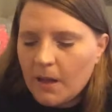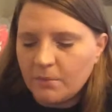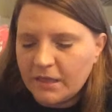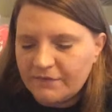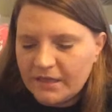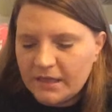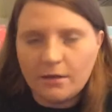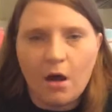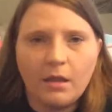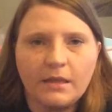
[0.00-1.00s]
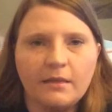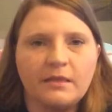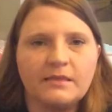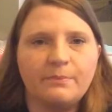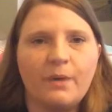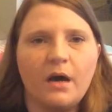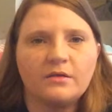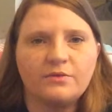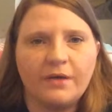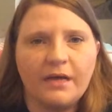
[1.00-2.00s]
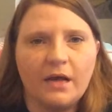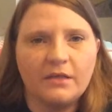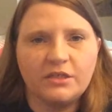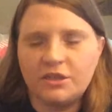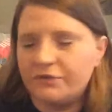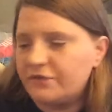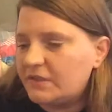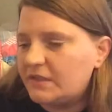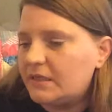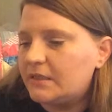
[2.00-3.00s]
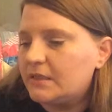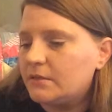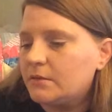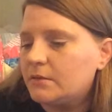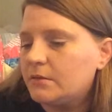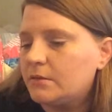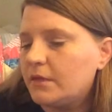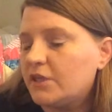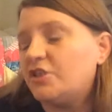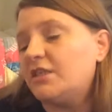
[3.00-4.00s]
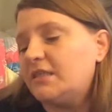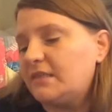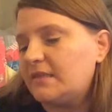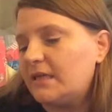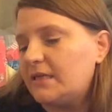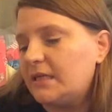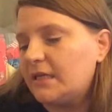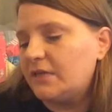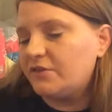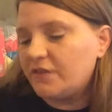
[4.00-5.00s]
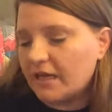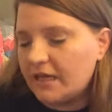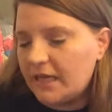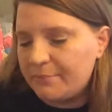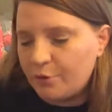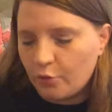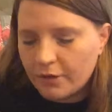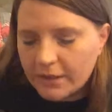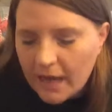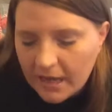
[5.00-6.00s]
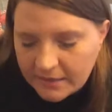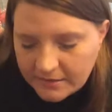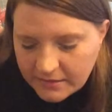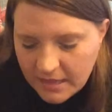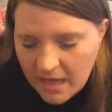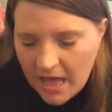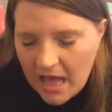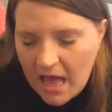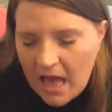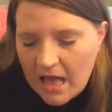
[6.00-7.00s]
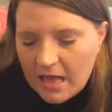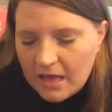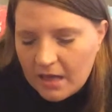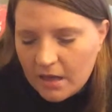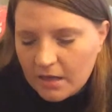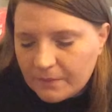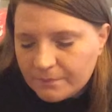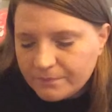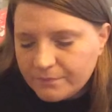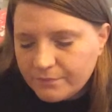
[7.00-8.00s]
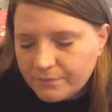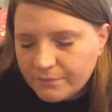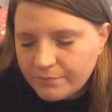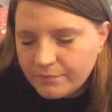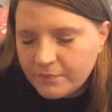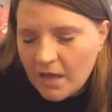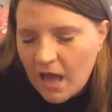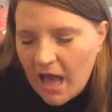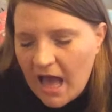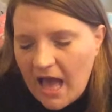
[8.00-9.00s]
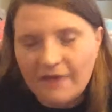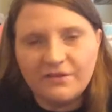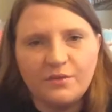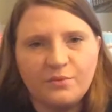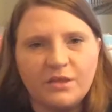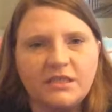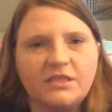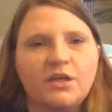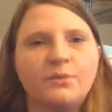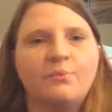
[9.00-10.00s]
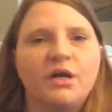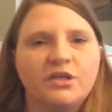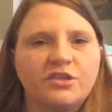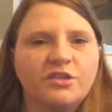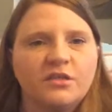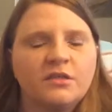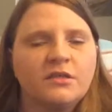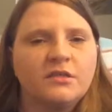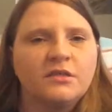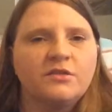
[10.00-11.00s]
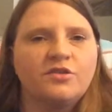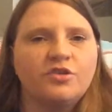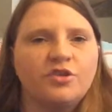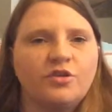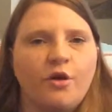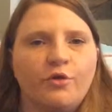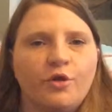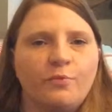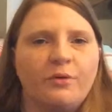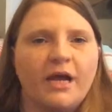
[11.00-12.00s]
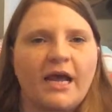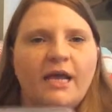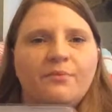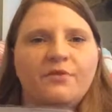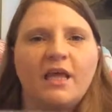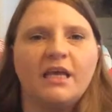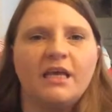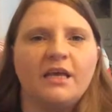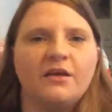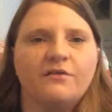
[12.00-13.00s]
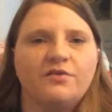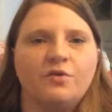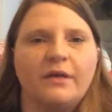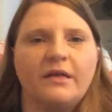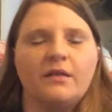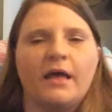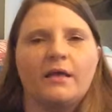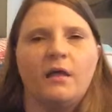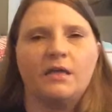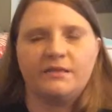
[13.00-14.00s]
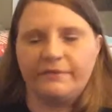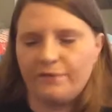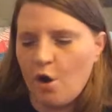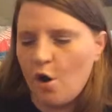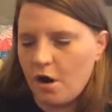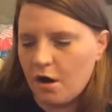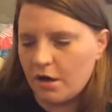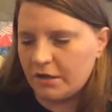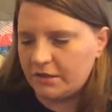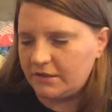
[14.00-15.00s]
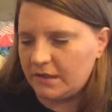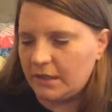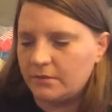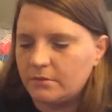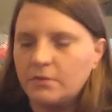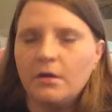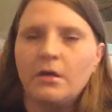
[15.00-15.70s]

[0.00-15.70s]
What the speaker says: I'm leaving it all in this box right now that Jennifer she did send it in, so I can keep it organized. I haven't really done much to show you, but I am thinking of doing like lots of cards and